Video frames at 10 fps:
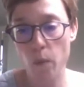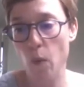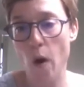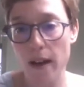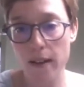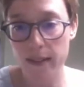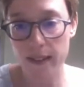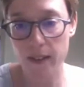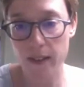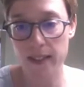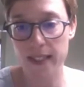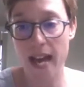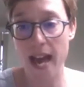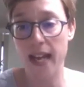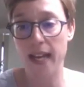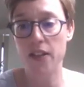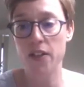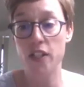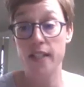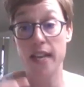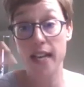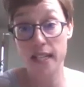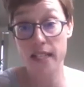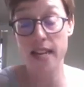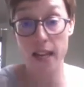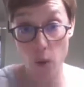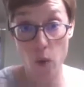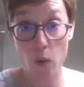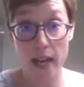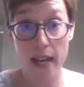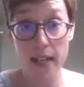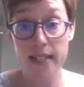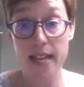what else has he got to say? And she said he'd say all this,